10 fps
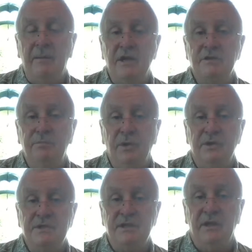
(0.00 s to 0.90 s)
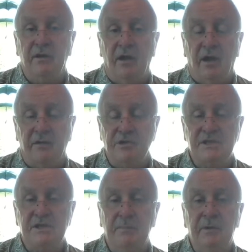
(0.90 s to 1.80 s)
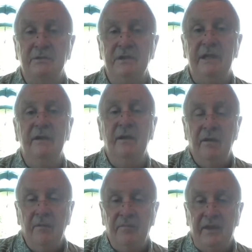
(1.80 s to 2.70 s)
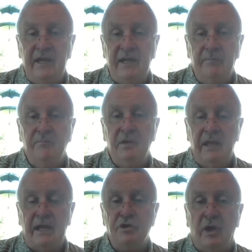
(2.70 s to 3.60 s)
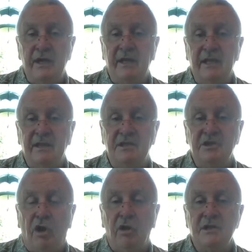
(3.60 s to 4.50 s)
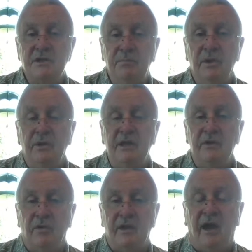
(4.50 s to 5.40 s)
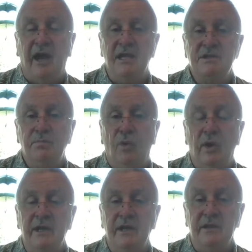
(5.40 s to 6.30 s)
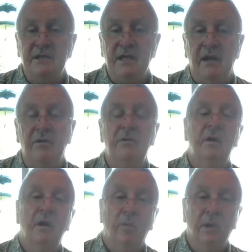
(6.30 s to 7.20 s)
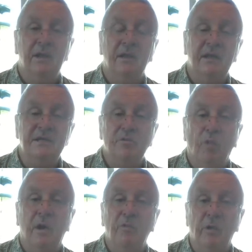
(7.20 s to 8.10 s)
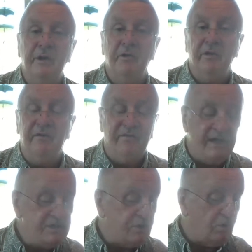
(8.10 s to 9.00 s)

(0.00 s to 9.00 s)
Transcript: they must build a synagogue. It was typically the they tried to get the tallest building or the highest point in the town with at least one window that faced